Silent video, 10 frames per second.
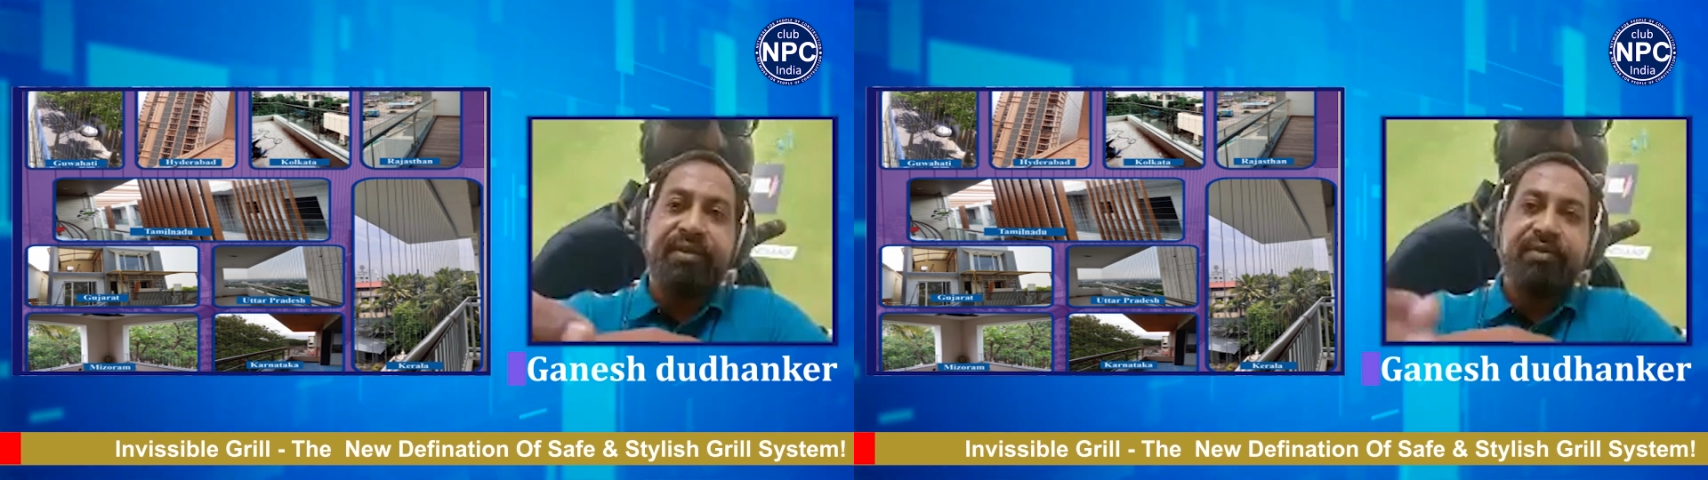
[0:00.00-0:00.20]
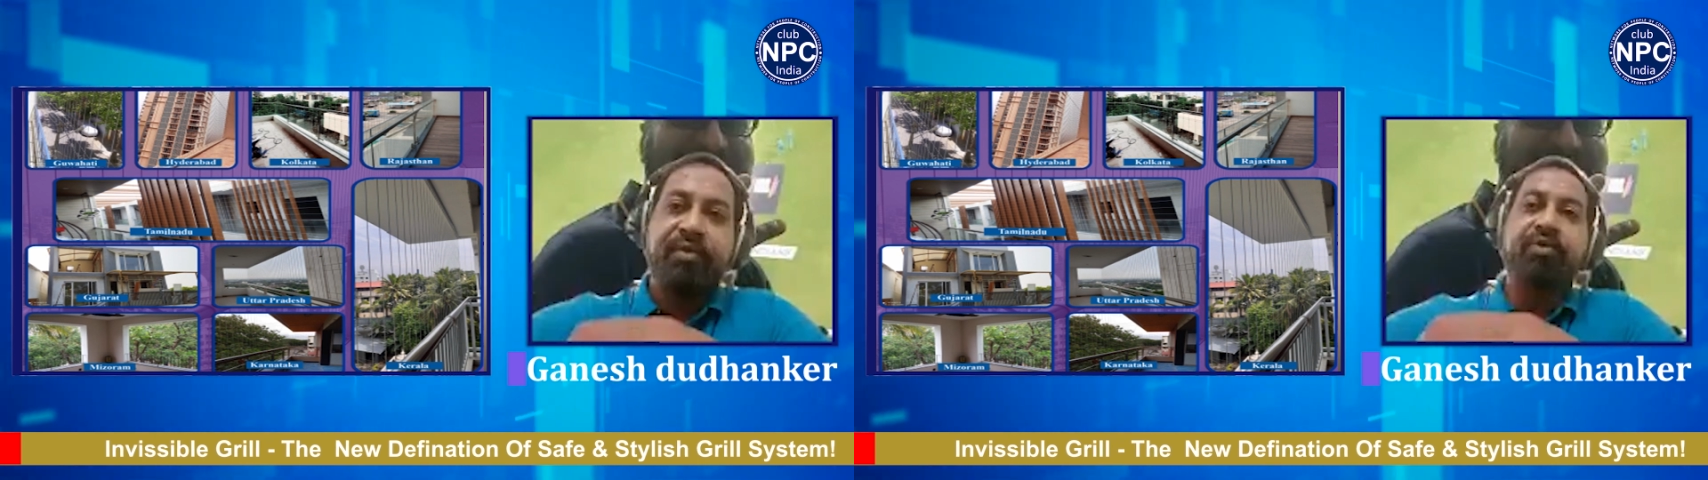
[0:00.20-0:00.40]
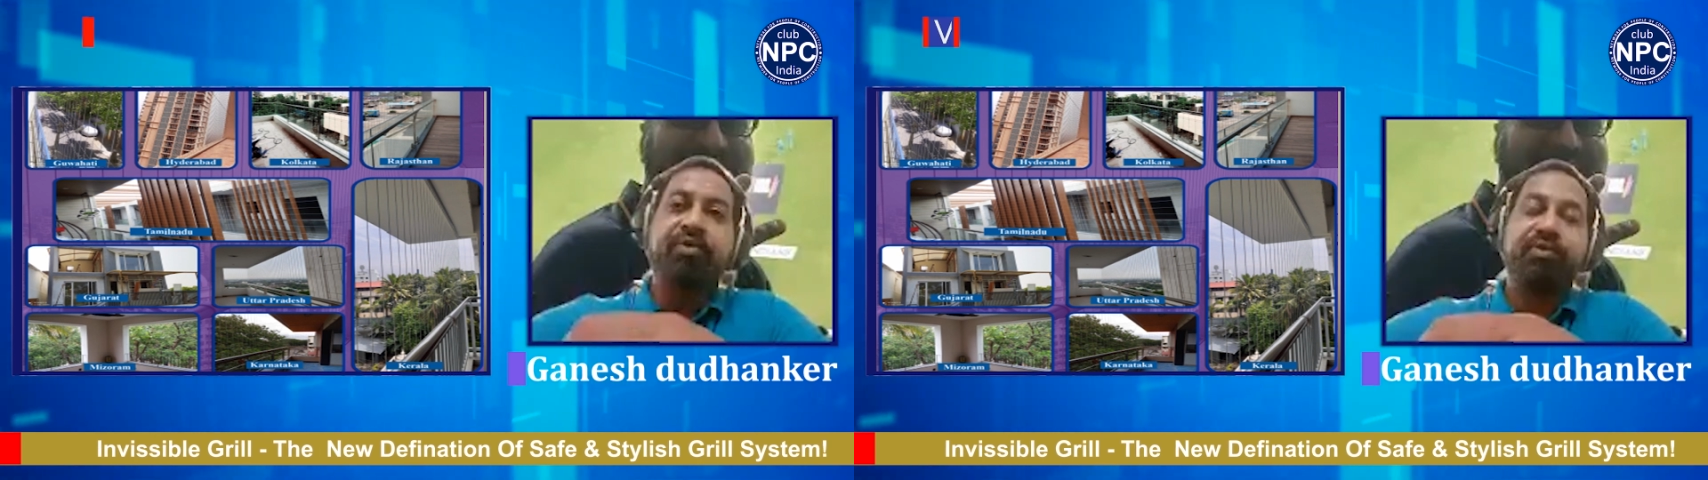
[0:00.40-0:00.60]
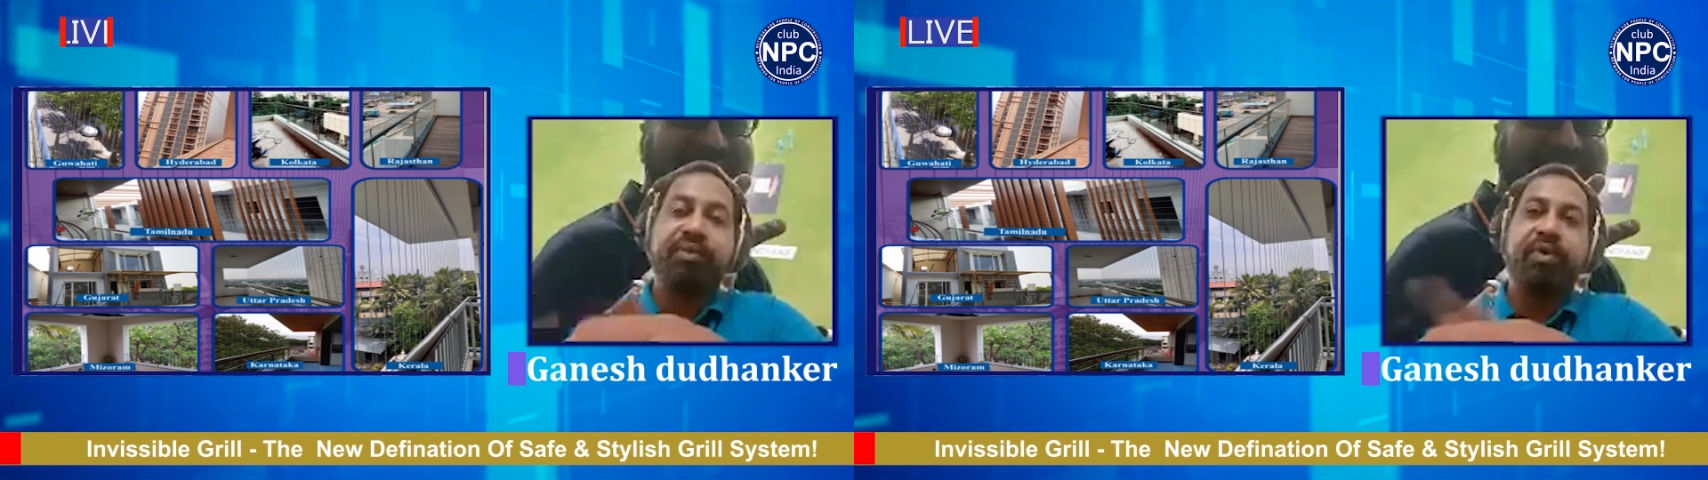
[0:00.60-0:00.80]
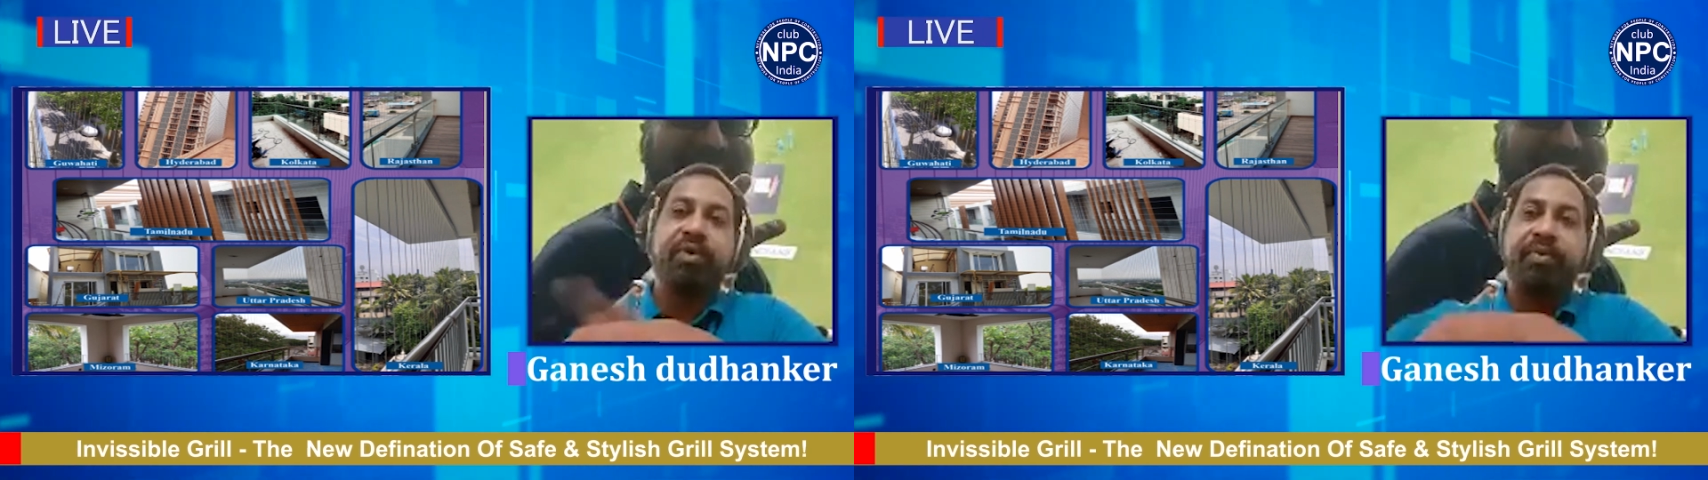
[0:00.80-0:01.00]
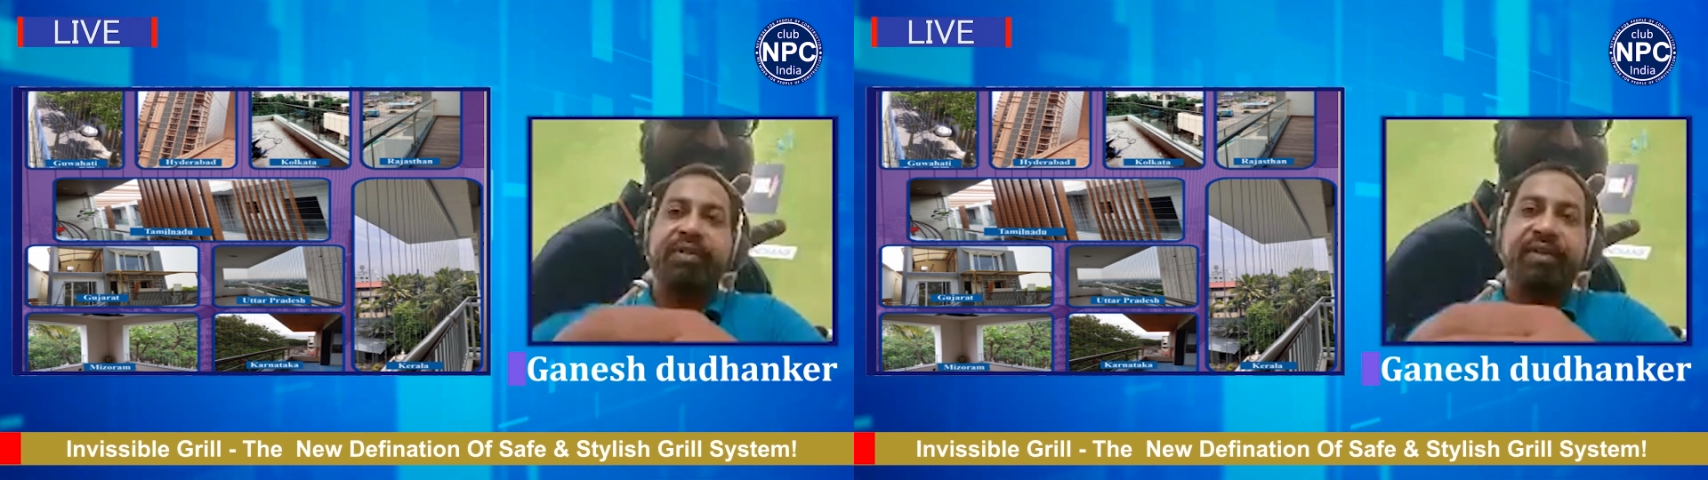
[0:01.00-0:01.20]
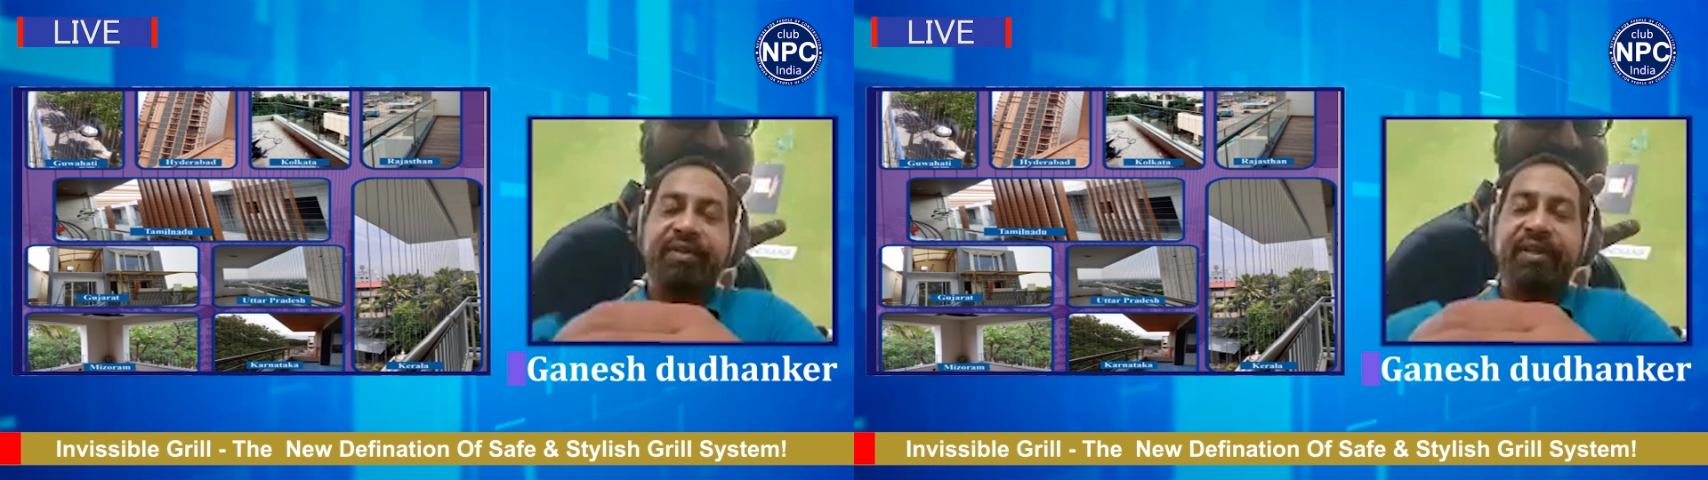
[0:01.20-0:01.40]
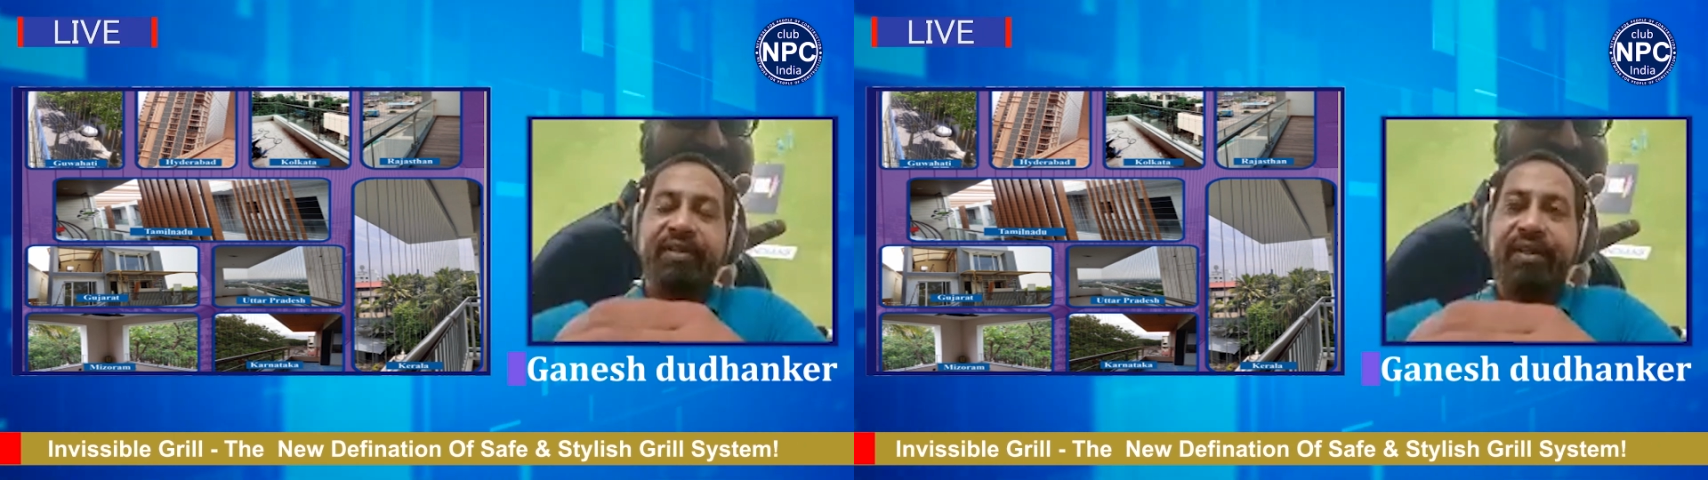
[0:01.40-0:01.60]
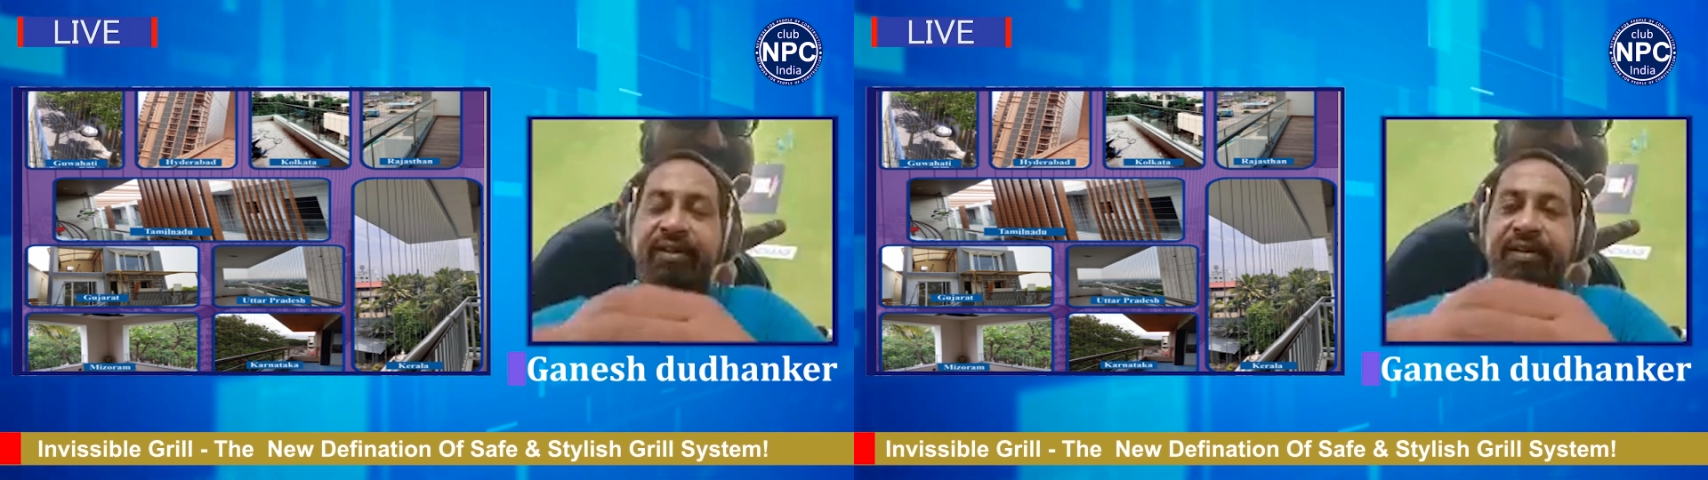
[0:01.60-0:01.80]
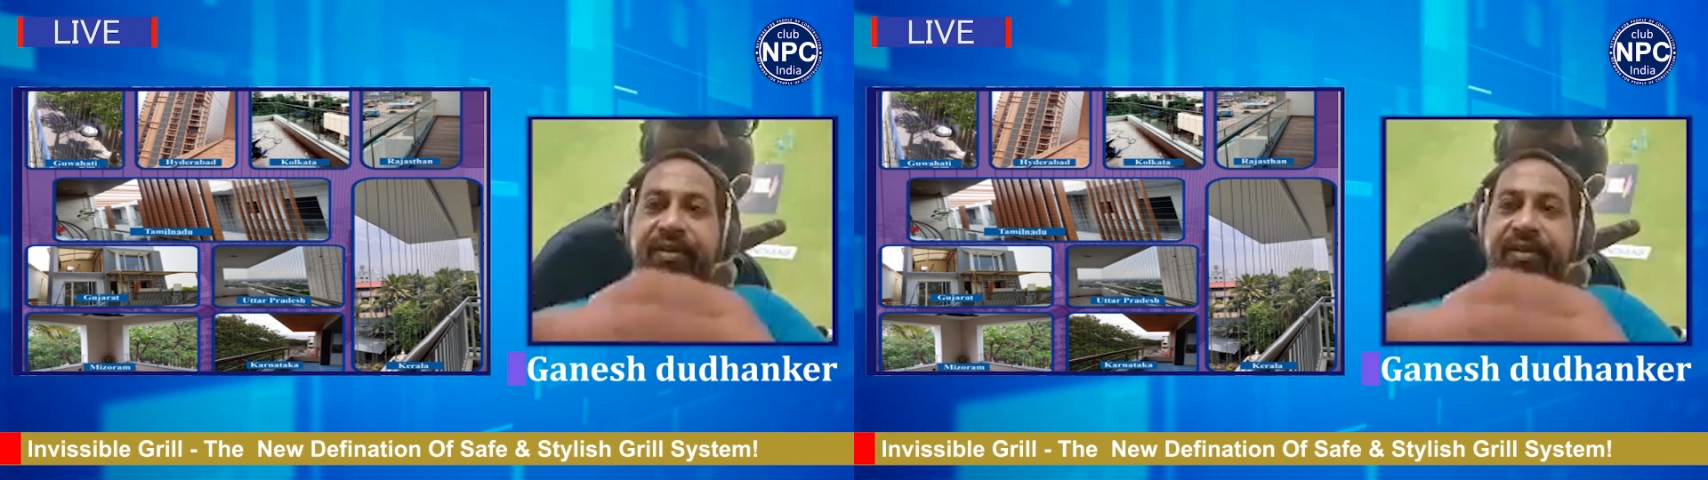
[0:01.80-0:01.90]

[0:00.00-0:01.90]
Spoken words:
Of course, with proper safety, then